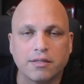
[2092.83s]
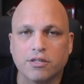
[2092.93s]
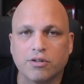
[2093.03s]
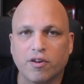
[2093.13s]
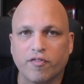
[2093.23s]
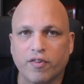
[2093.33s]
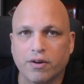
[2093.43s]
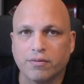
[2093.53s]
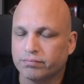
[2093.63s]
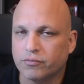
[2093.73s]
This is gonna fail.
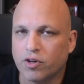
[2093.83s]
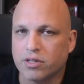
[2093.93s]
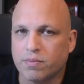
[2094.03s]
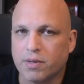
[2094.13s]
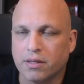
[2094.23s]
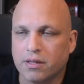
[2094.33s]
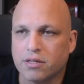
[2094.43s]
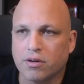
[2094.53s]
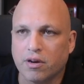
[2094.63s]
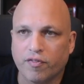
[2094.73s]
Trust me, this is
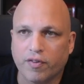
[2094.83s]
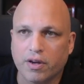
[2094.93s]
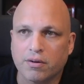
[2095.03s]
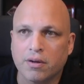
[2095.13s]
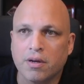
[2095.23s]
gonna fail.